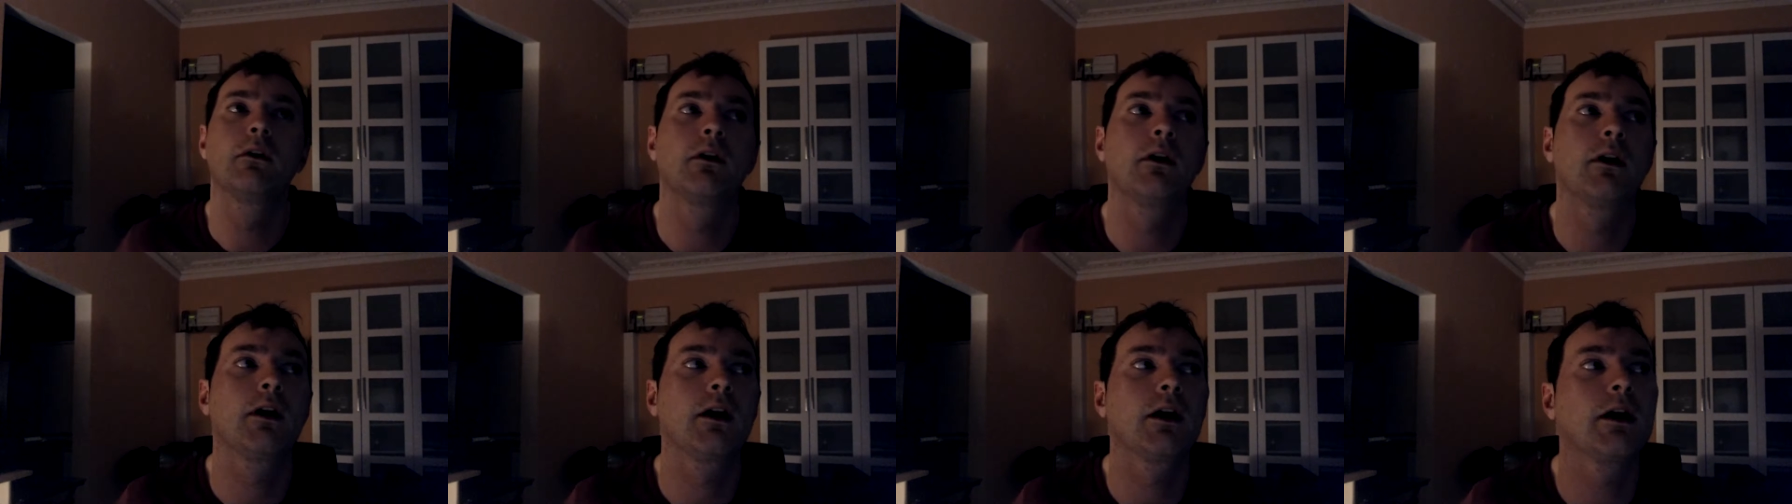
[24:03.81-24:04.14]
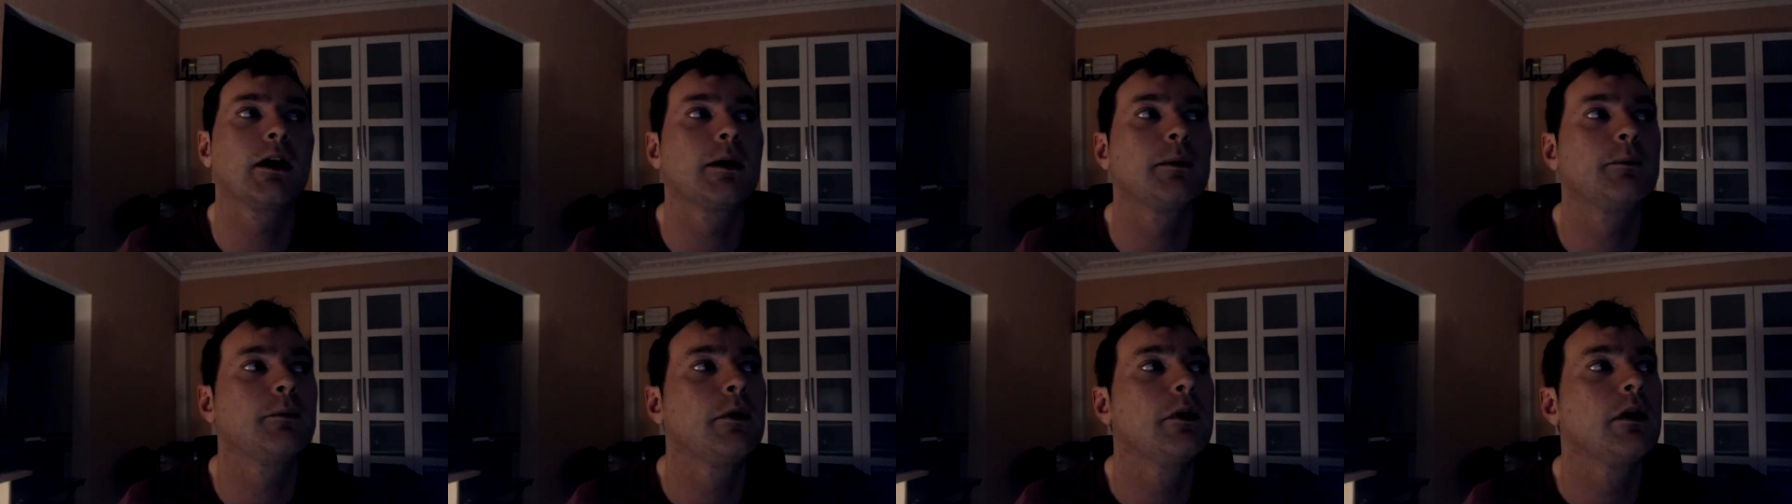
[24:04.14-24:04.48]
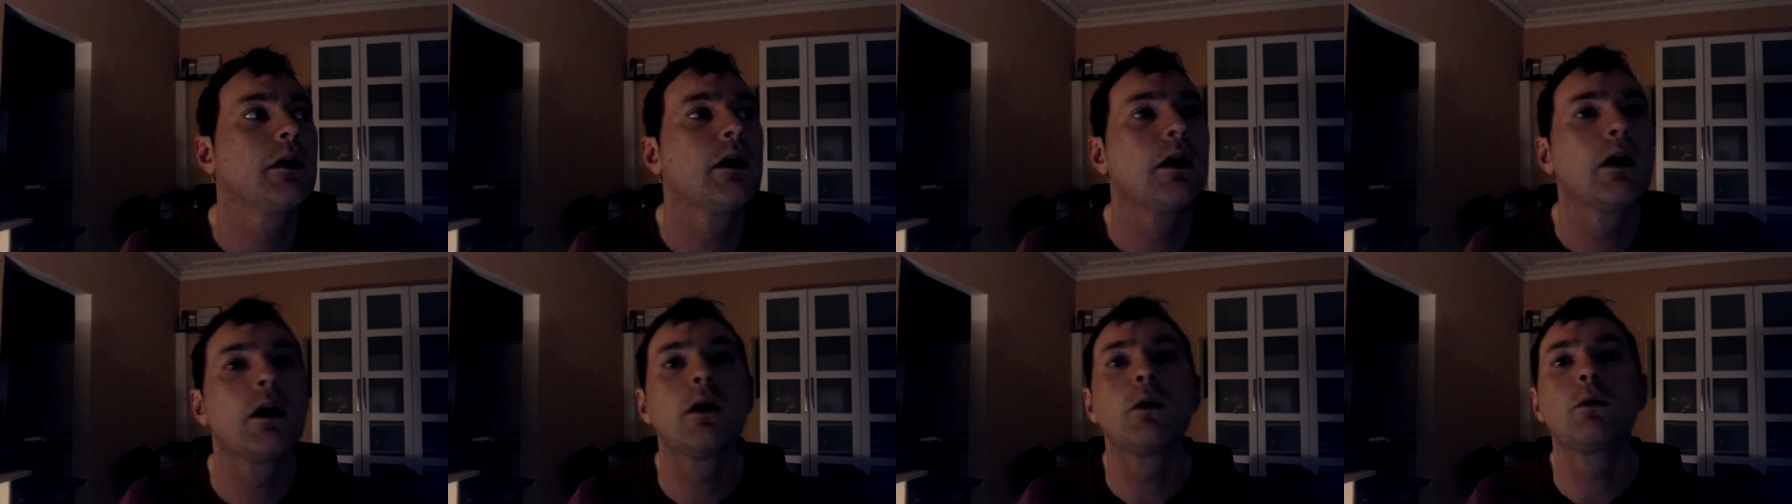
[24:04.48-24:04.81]

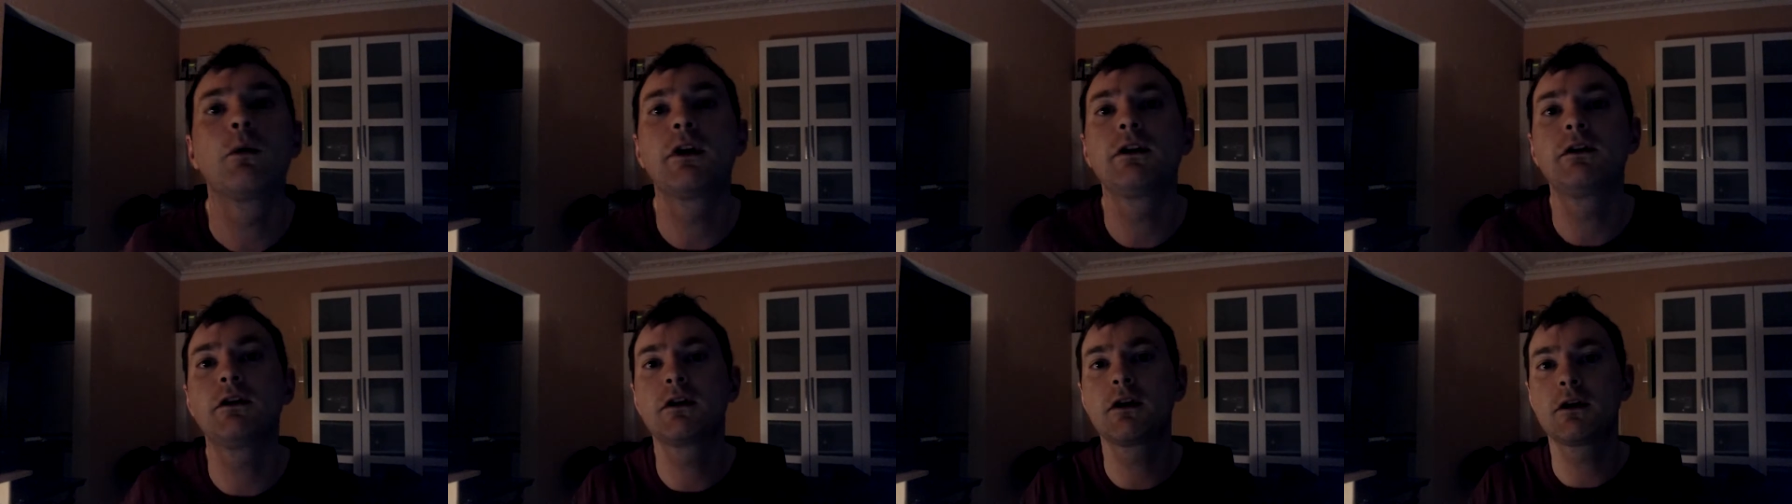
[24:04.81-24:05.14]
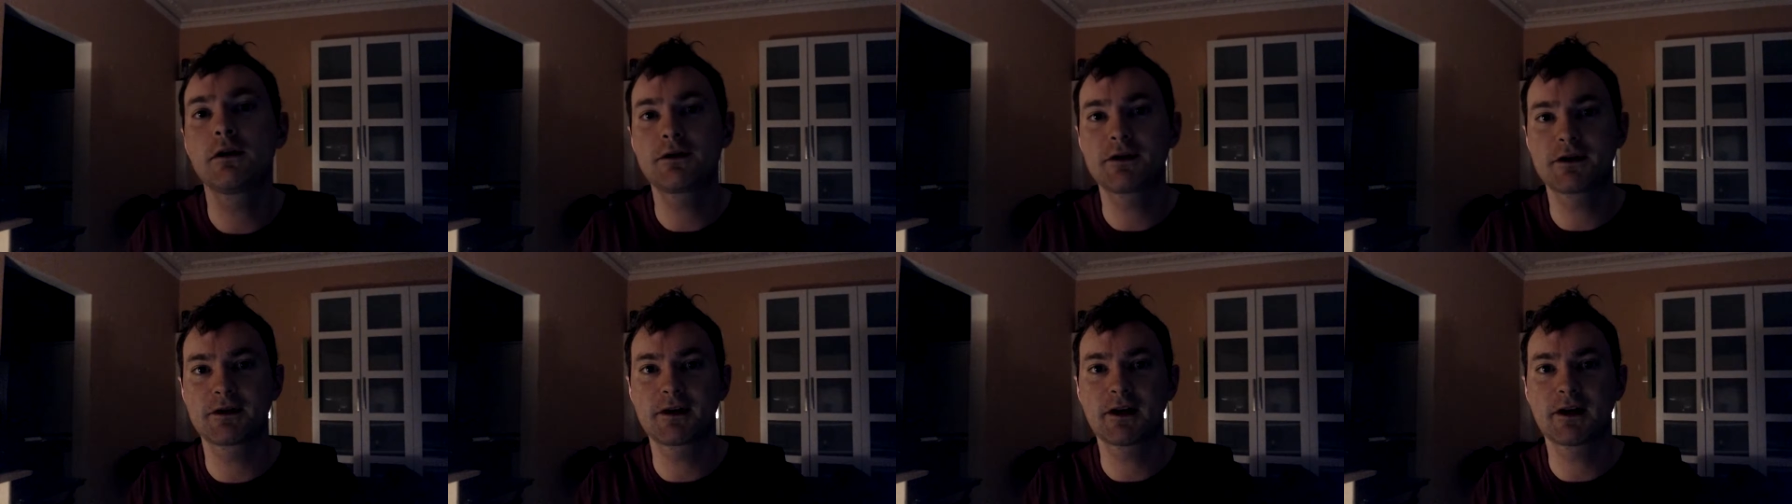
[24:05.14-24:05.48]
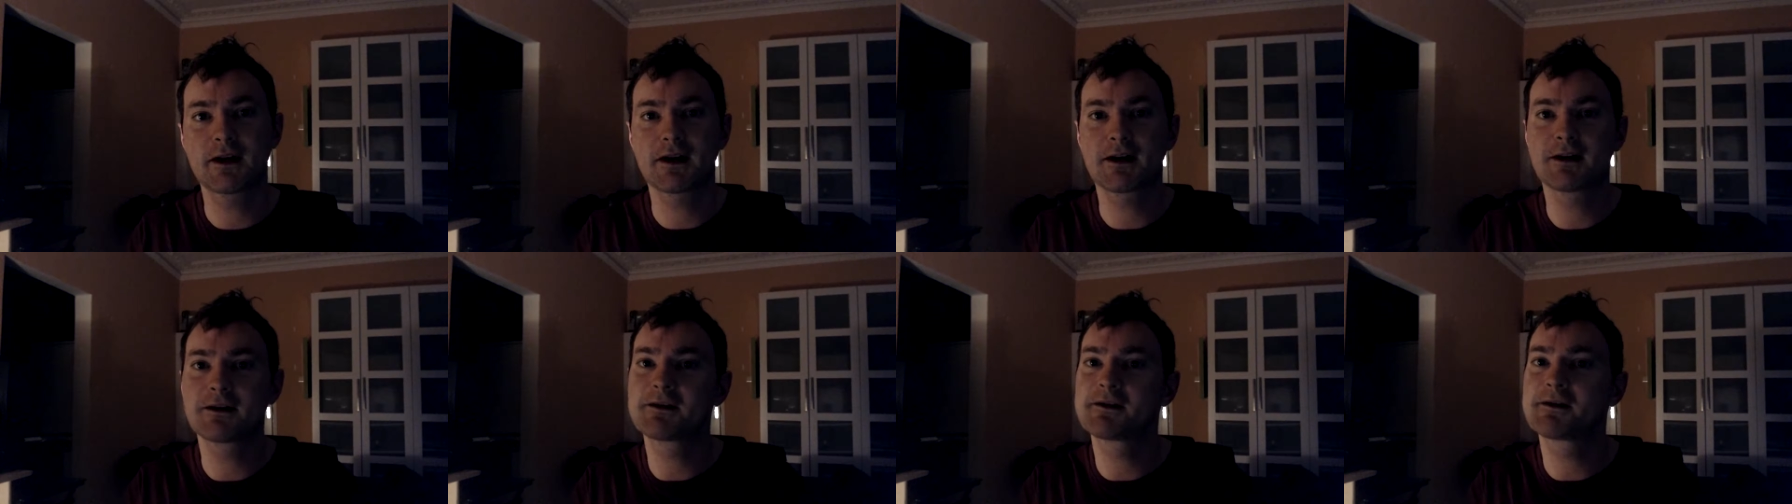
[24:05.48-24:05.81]
When you go to
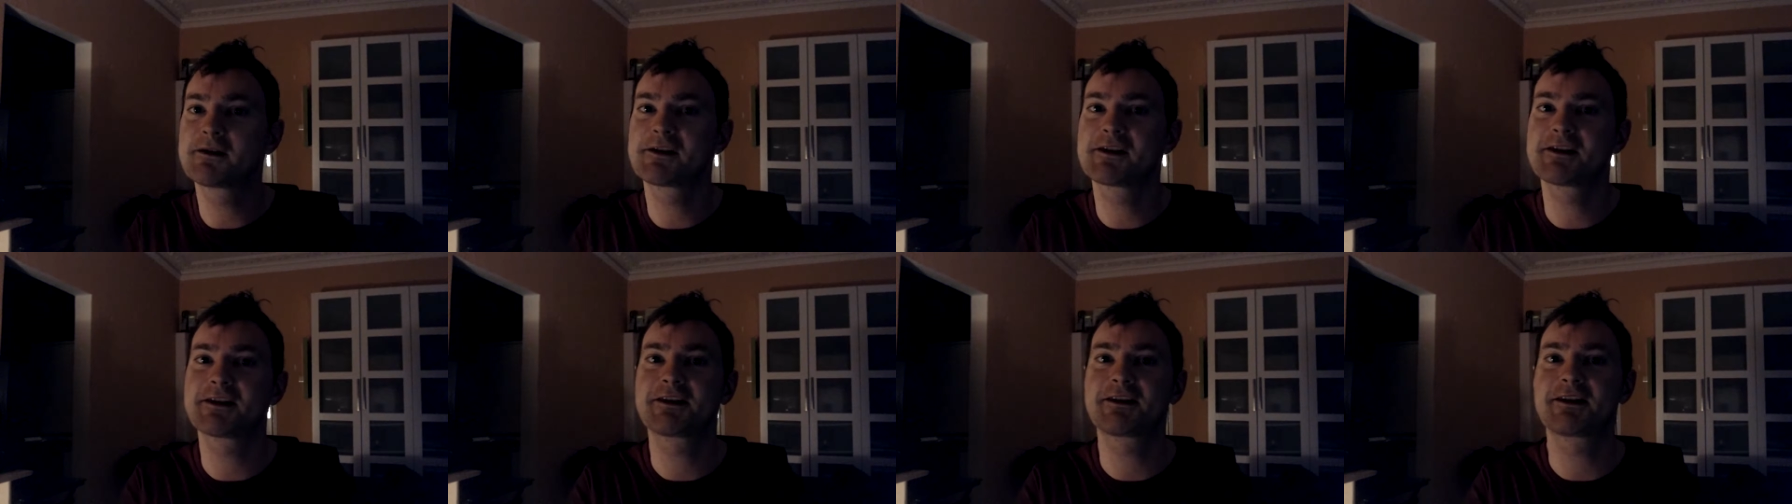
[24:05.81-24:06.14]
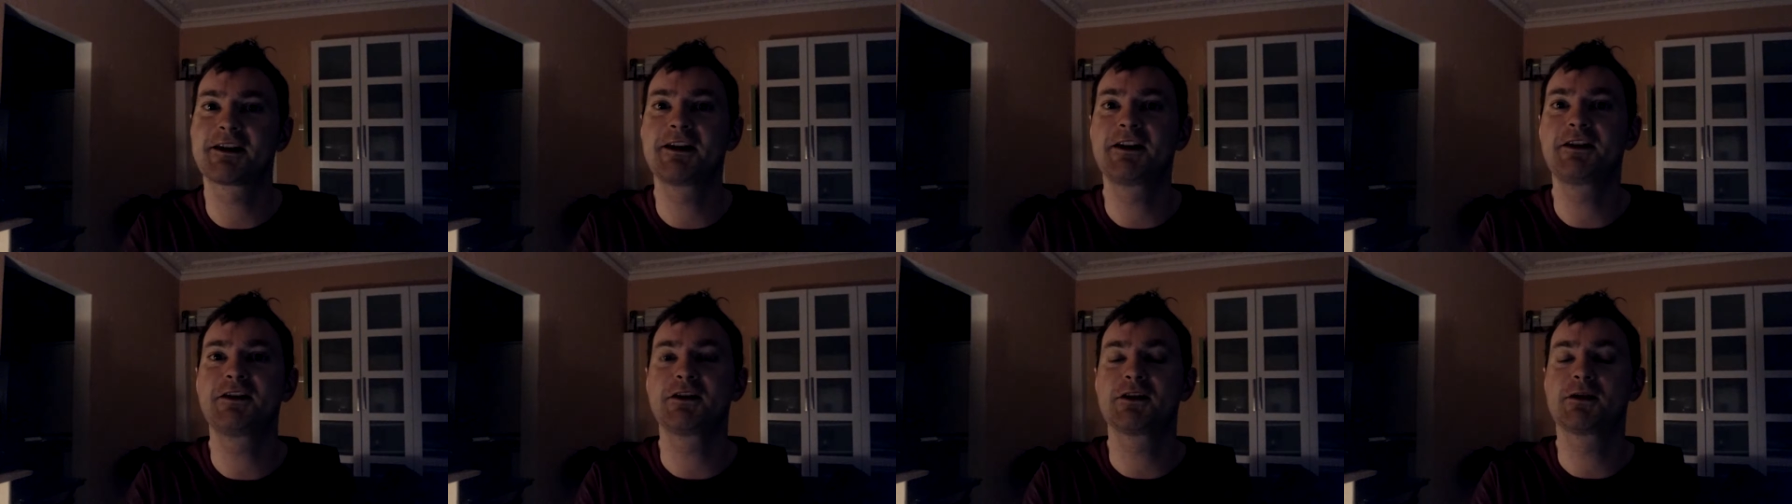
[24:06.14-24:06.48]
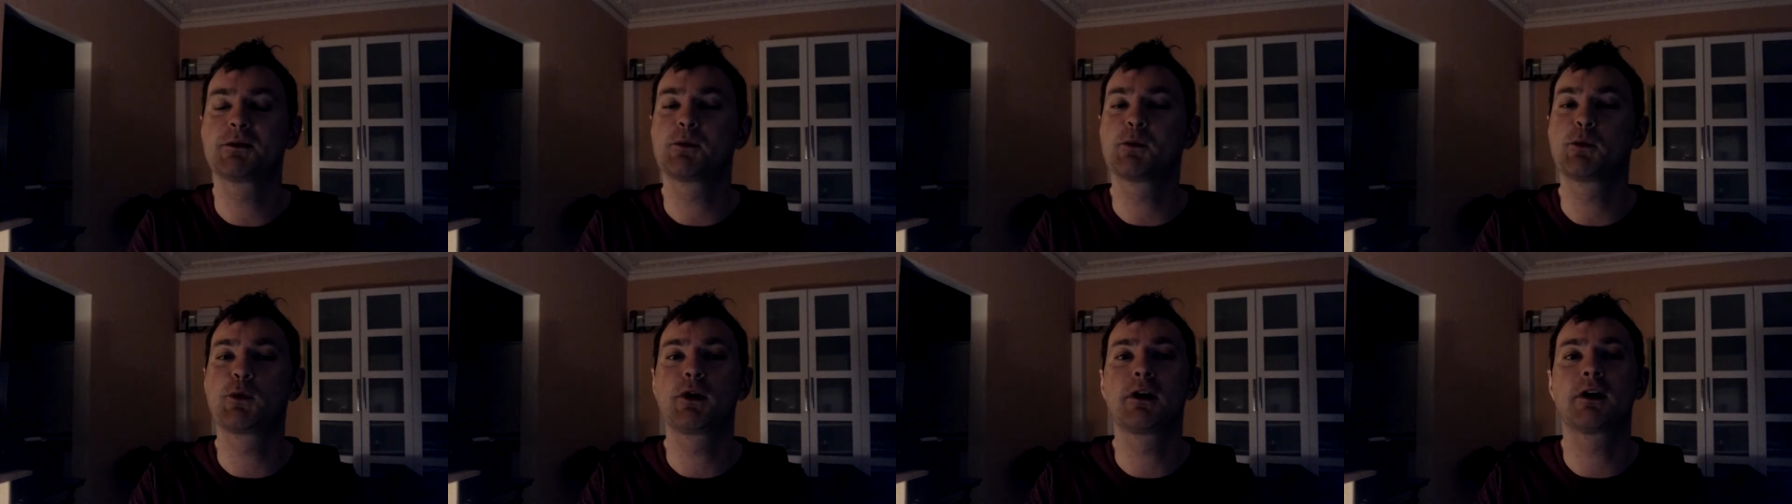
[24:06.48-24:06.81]
that
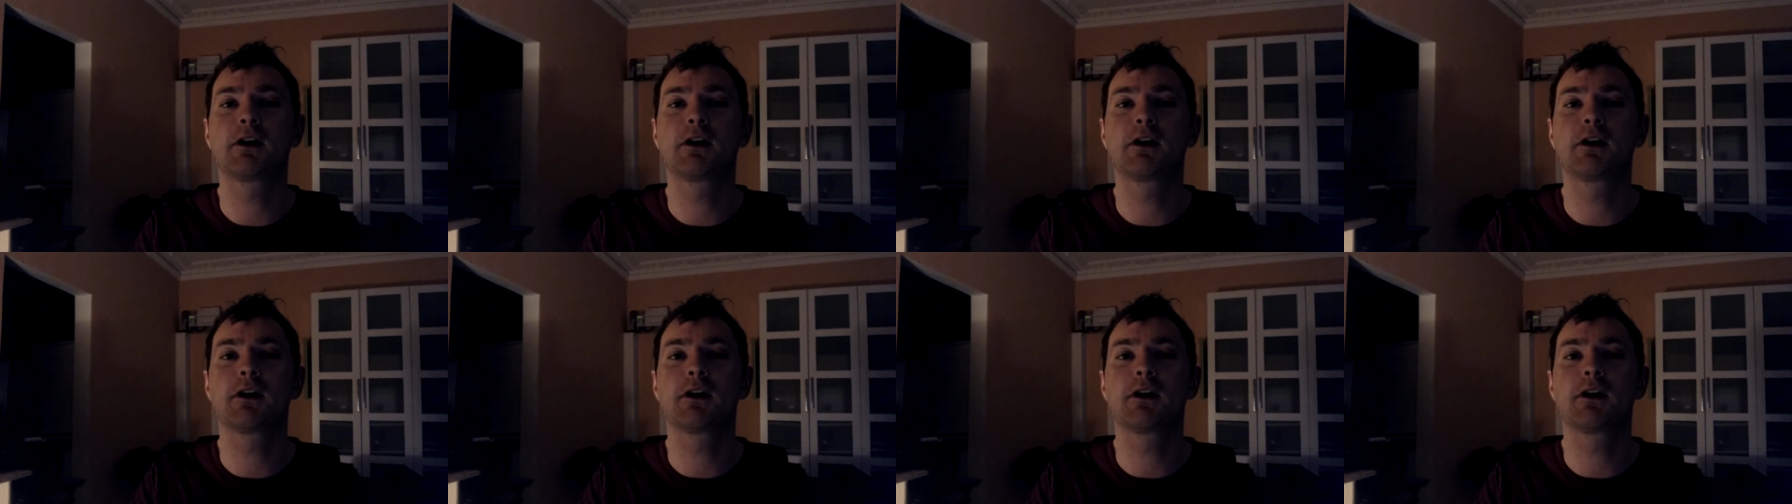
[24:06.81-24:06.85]
stadium